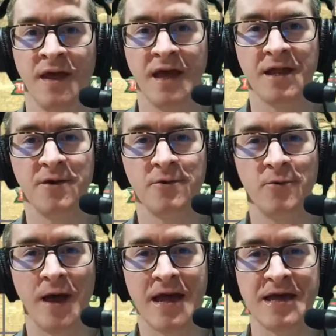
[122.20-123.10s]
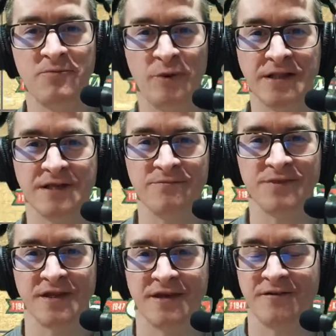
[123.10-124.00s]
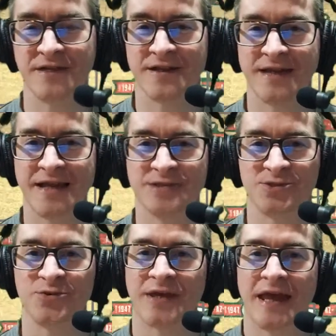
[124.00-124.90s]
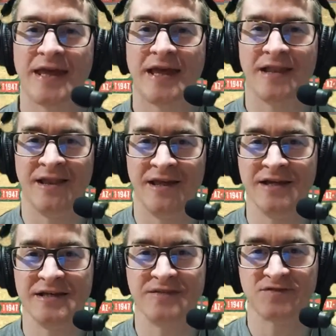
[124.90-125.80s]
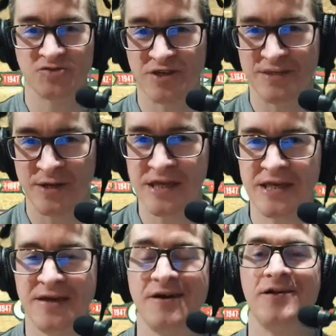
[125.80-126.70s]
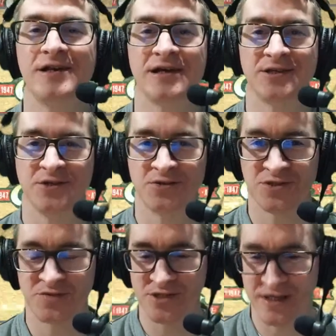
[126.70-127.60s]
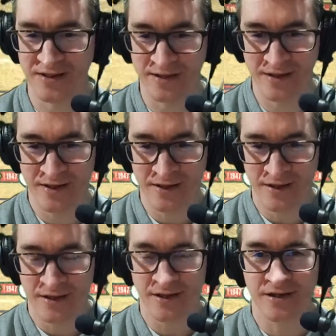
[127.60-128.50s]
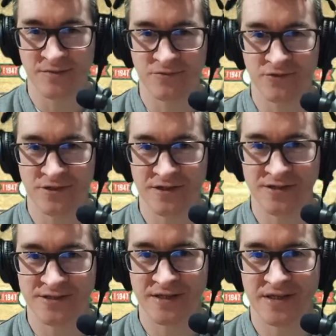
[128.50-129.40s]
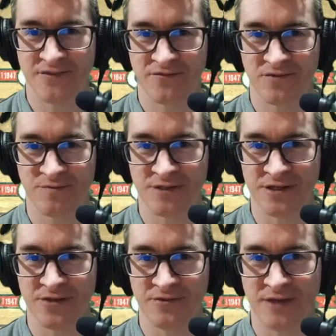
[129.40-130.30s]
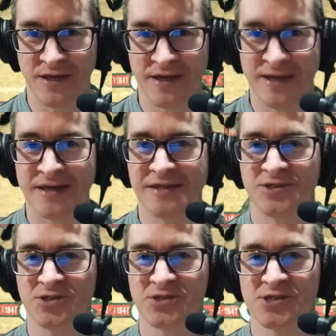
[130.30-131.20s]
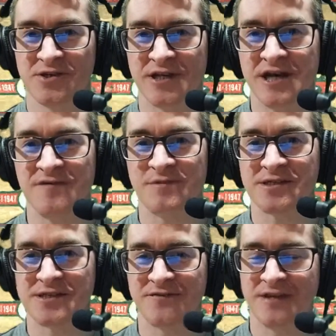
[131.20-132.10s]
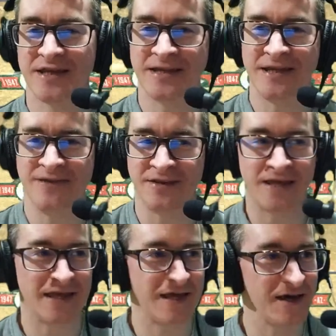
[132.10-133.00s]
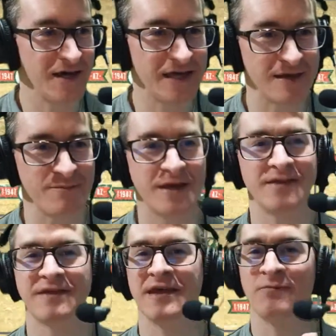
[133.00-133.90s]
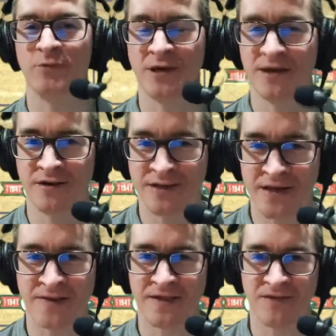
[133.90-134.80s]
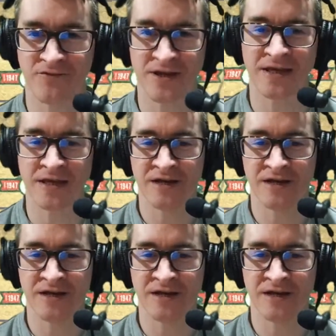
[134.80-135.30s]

Hello and welcome to the Oakland A's UK live stream here on our YouTube channel. I'm broadcasting from the UK. It is just gone 7:30 in the evening here. I am Matt and we are getting ready